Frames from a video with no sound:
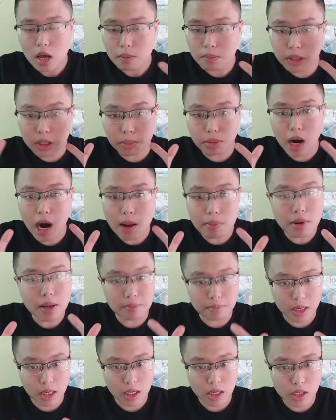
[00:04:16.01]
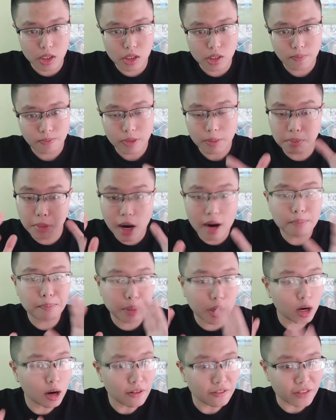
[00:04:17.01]
but the problem is
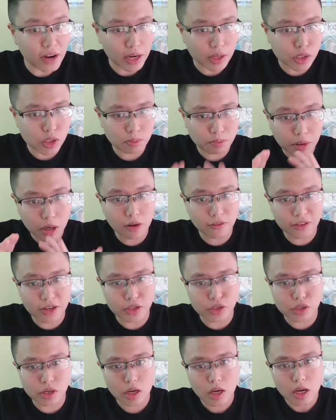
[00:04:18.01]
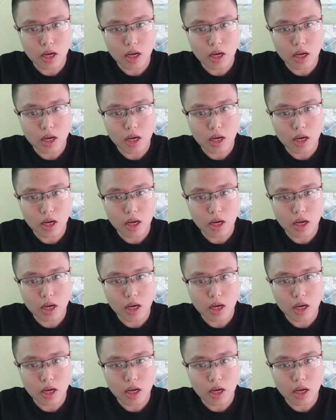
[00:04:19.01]
perfect